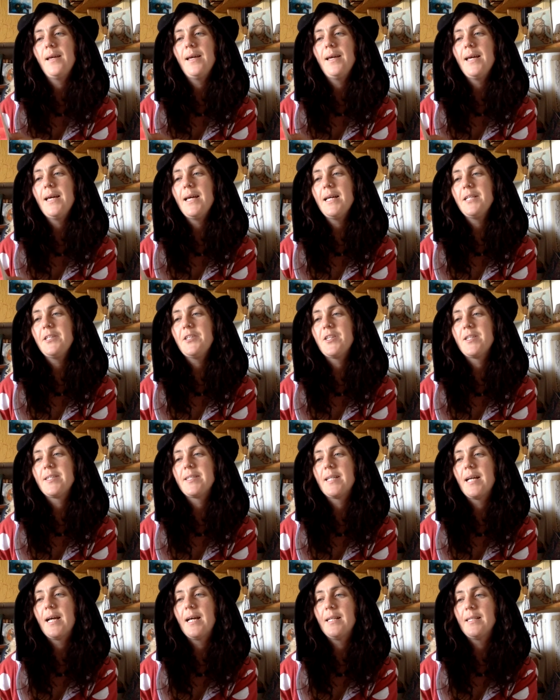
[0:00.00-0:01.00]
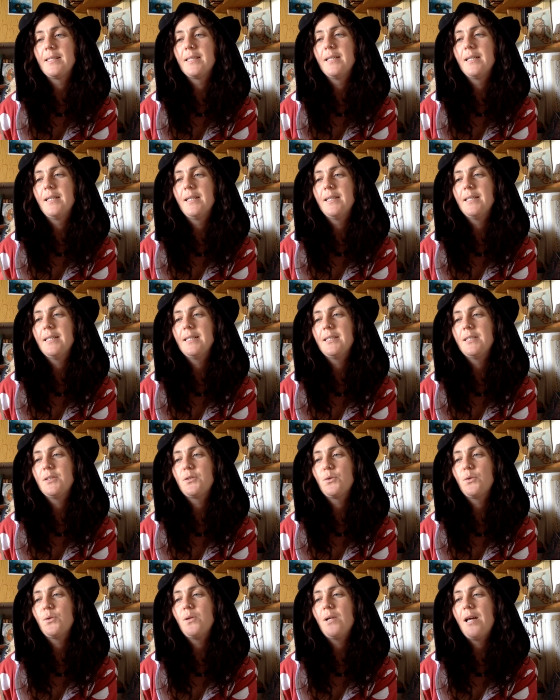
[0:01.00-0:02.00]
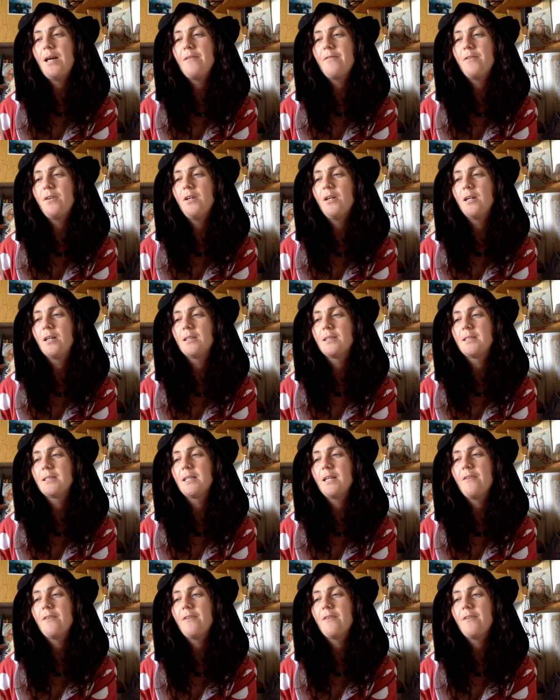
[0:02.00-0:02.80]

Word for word: Here, she said, this is all I've got.